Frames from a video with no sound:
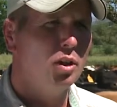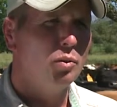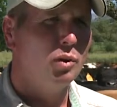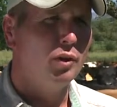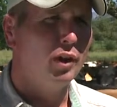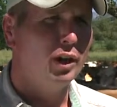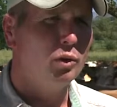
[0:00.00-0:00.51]

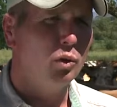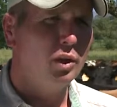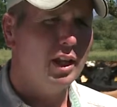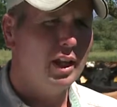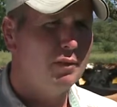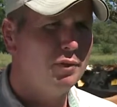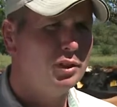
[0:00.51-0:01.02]
We run all
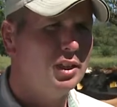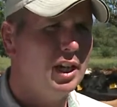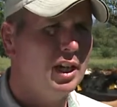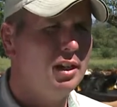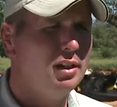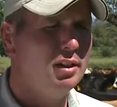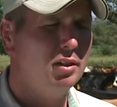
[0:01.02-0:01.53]
the heifers
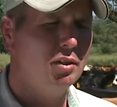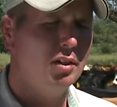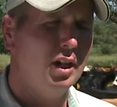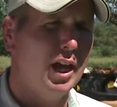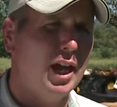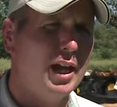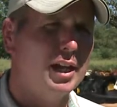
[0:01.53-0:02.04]
here,
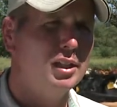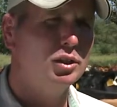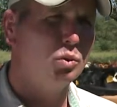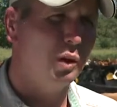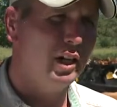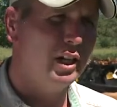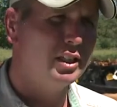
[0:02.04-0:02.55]
as
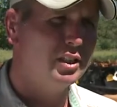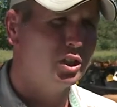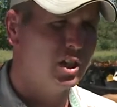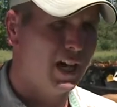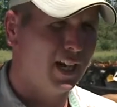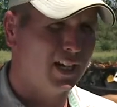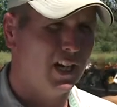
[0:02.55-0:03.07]
well as the
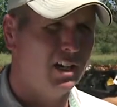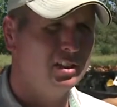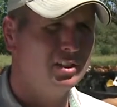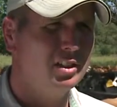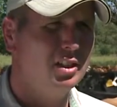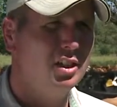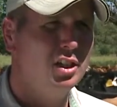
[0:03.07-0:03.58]
dry
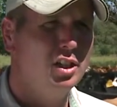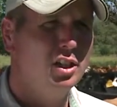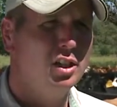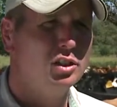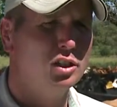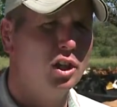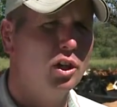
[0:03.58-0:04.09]
cows.
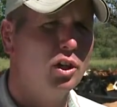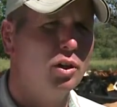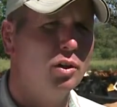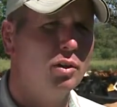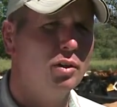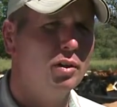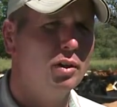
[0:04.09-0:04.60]

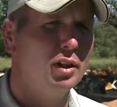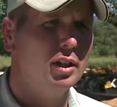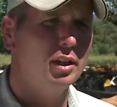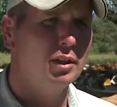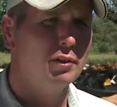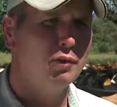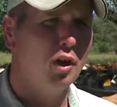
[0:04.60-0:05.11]
So
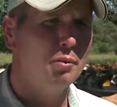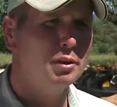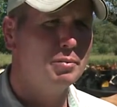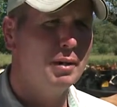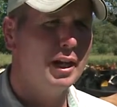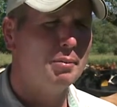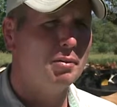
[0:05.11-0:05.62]
the farm is
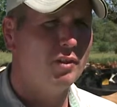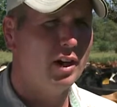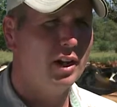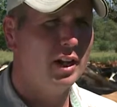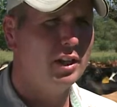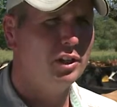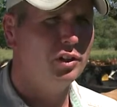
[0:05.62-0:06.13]
made up of
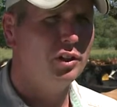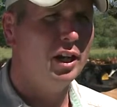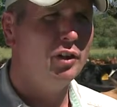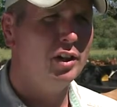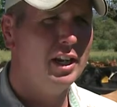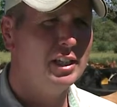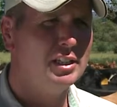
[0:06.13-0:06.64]

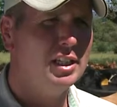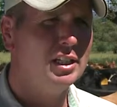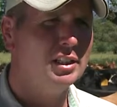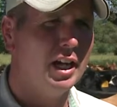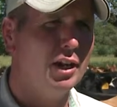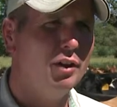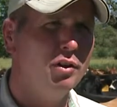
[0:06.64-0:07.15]
300 hectares,
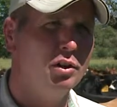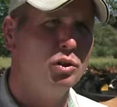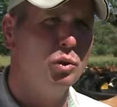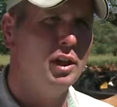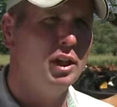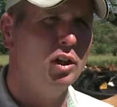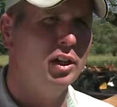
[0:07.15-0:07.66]

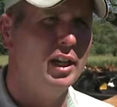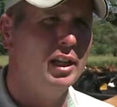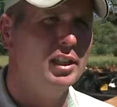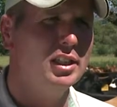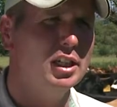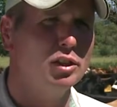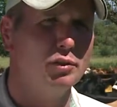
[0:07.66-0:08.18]
120 odd
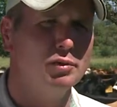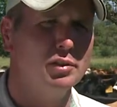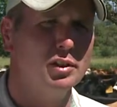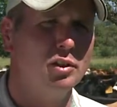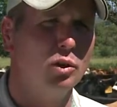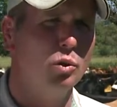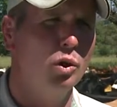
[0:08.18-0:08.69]
hectares of
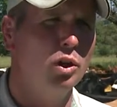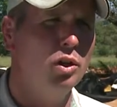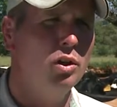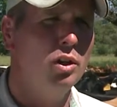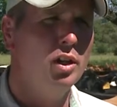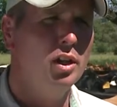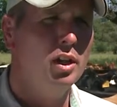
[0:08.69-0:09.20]
kikuyu,
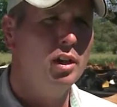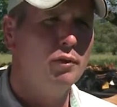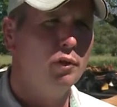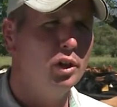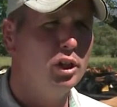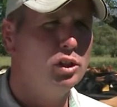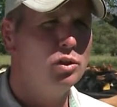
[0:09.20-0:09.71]

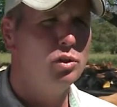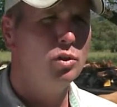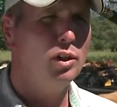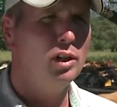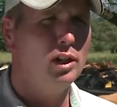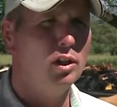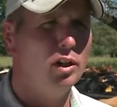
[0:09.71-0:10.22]

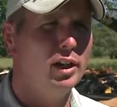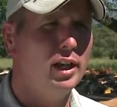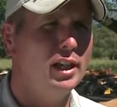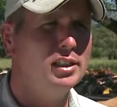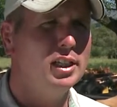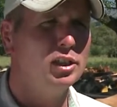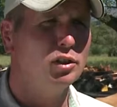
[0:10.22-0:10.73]
42 odd
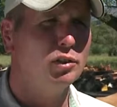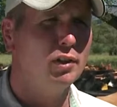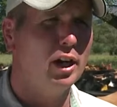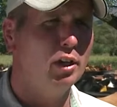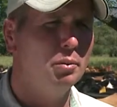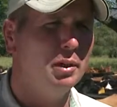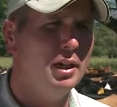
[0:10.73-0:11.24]
hectares of
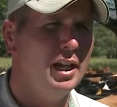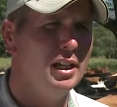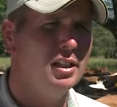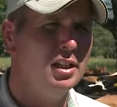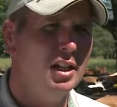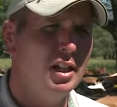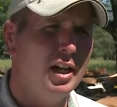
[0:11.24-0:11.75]
arable
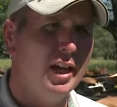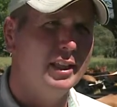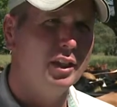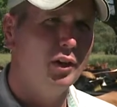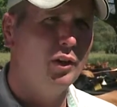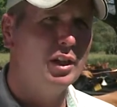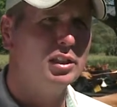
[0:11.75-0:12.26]
land, and
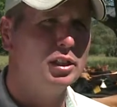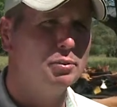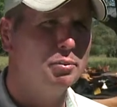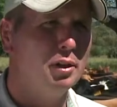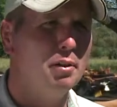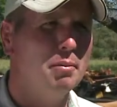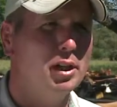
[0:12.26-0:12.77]
the rest is
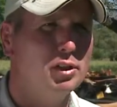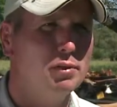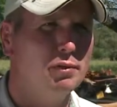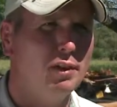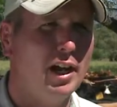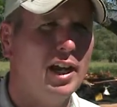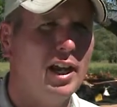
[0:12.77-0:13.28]
pretty much
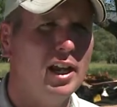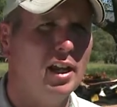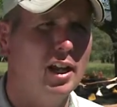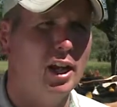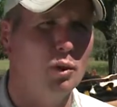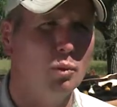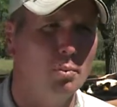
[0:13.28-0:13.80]
flay
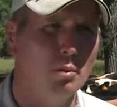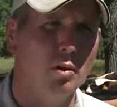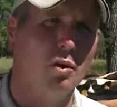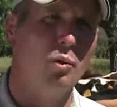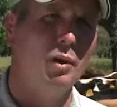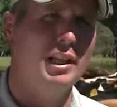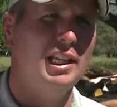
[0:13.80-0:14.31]
and
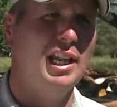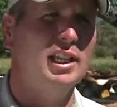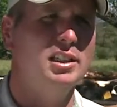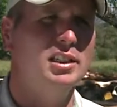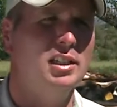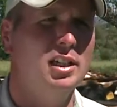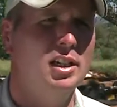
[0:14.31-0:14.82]

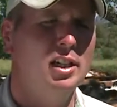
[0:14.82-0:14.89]
wetlands.